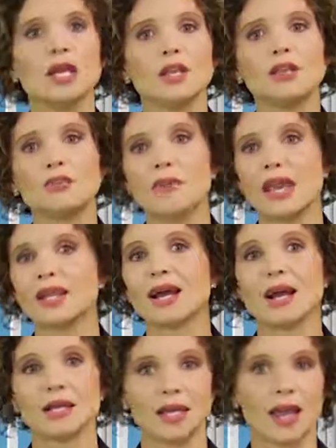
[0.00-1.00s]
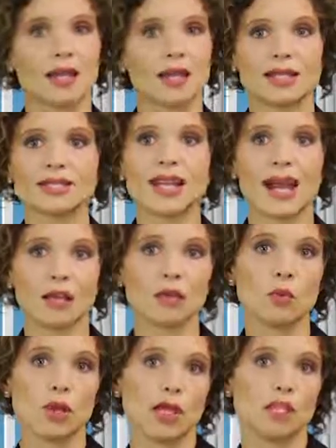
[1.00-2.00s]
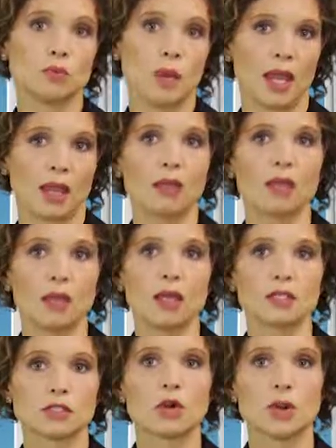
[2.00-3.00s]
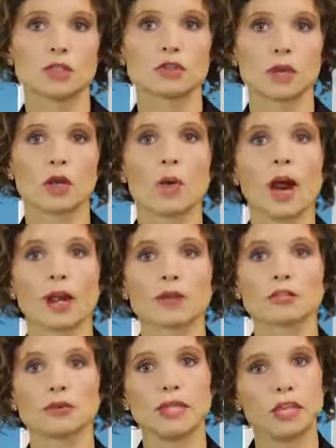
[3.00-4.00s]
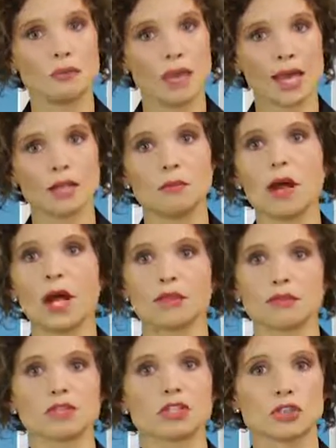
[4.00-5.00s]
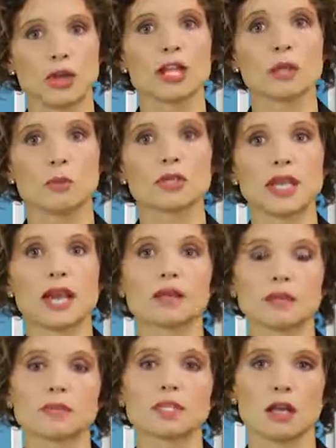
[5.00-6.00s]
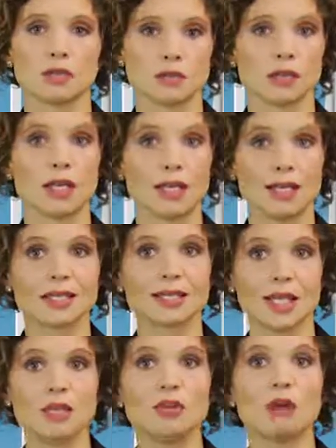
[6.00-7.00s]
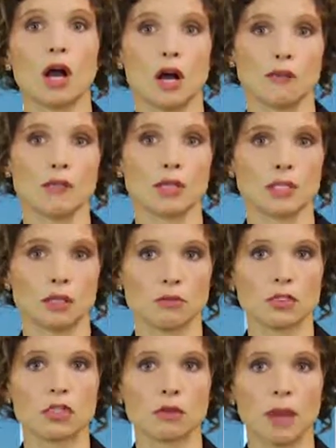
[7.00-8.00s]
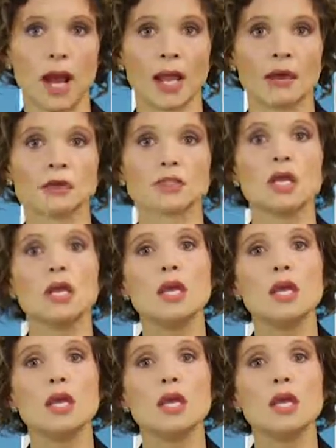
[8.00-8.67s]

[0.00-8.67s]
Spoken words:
You may not get exactly what each bank is going to require. So keep that in mind. They're just trying to protect themselves so they can continue to offer these loans to your buyers.